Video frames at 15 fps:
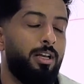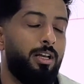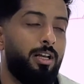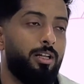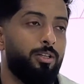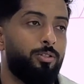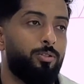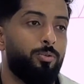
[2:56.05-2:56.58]

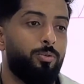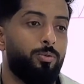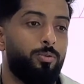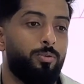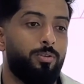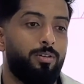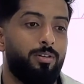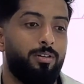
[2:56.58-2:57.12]
And
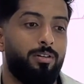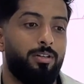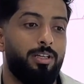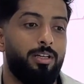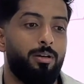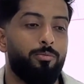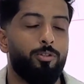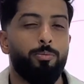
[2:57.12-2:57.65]
so he
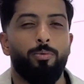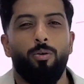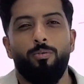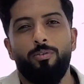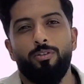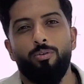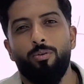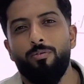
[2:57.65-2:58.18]
comes to my office around